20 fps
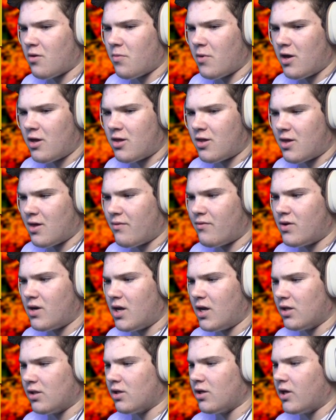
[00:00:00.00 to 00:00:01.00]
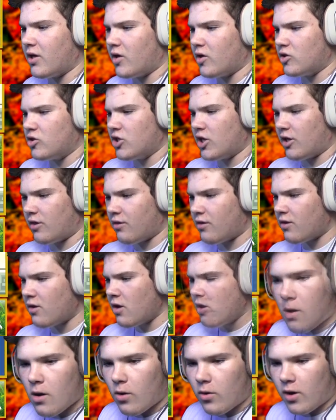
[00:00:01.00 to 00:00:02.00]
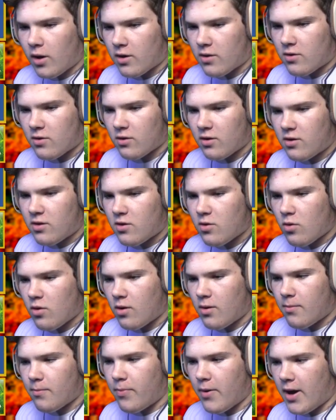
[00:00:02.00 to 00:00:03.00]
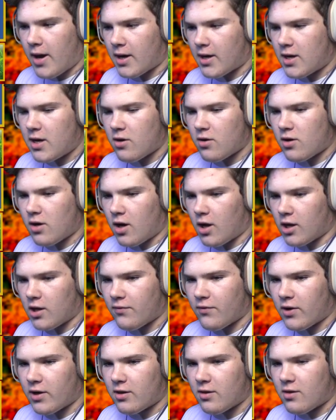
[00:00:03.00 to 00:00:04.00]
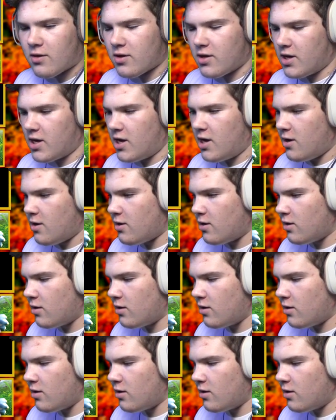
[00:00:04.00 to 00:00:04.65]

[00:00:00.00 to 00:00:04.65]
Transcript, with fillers: or base seventy in later gens. Okay, so let's go on back here to Olivine City.